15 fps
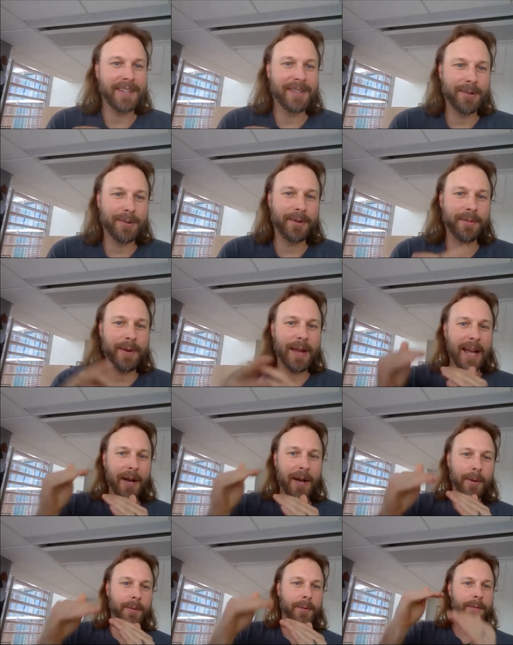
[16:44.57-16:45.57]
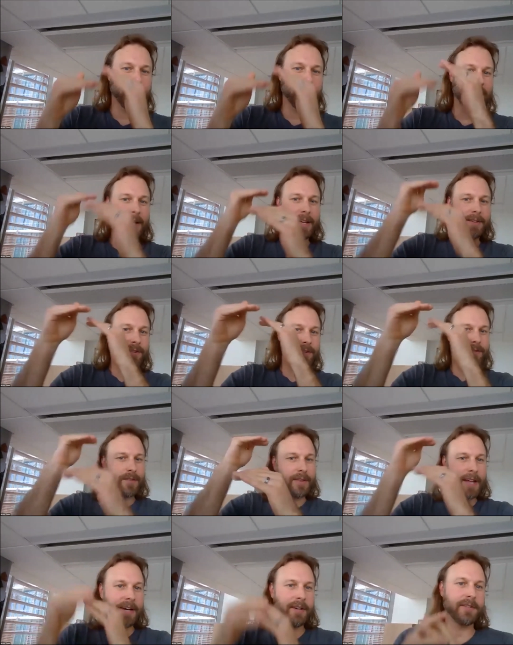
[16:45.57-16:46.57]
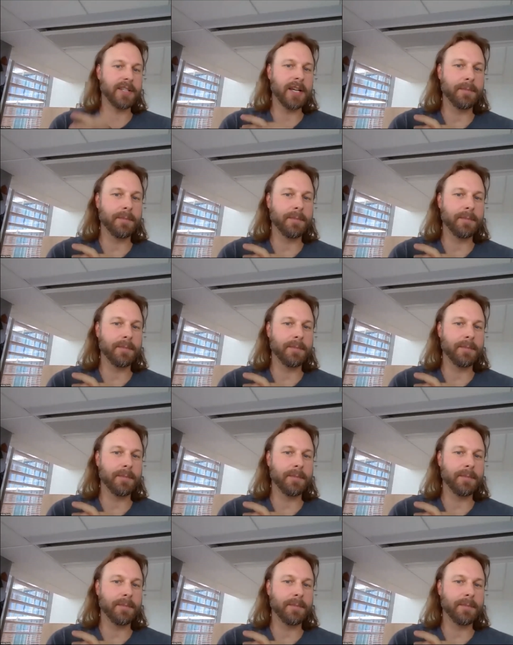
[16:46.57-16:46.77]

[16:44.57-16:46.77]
sort of how it layers